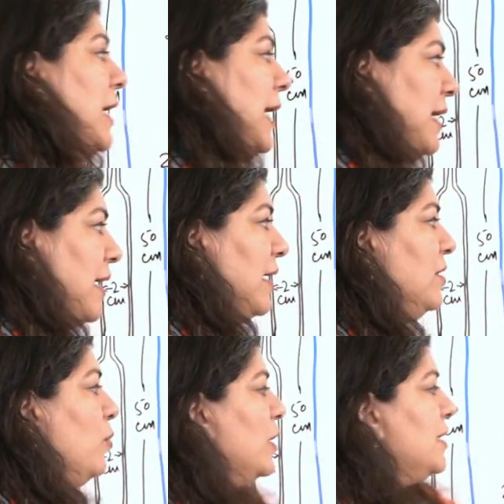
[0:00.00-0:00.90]
in
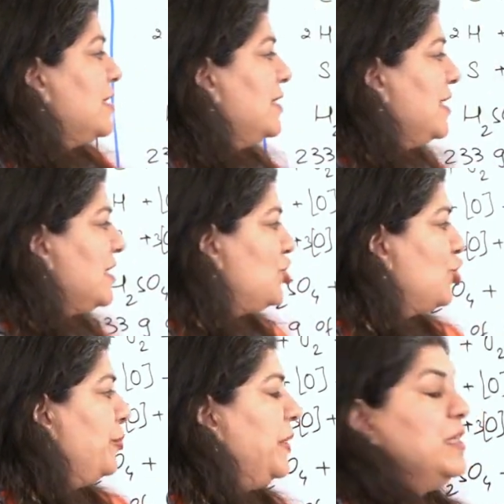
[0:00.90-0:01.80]
other words this
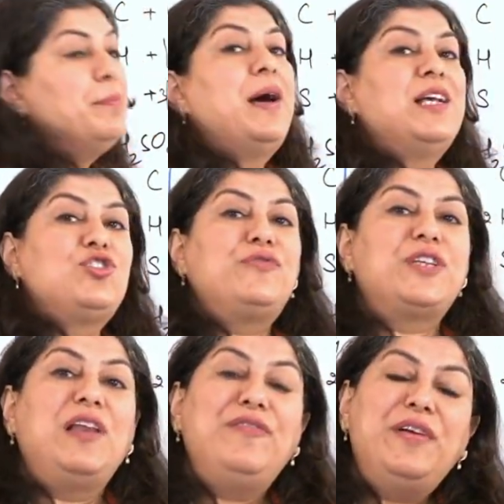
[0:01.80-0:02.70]
should be the mass of
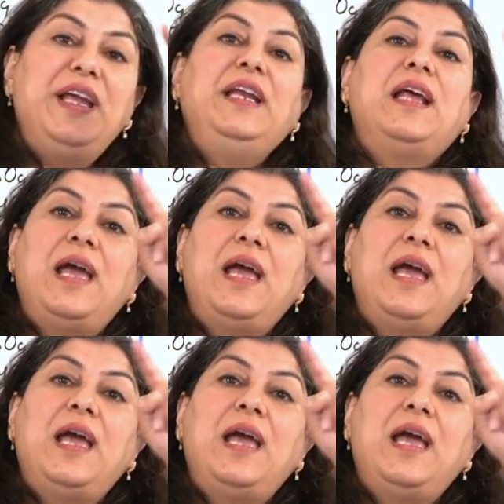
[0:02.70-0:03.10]
sulfur in